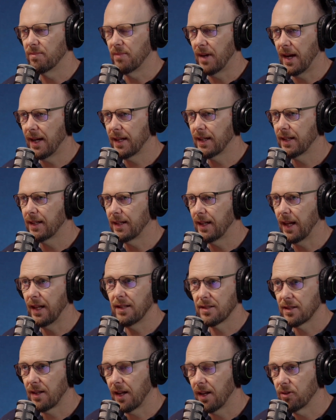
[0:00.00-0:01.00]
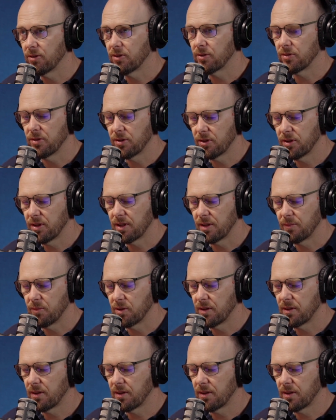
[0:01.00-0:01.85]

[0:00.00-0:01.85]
marketing and sales through systems.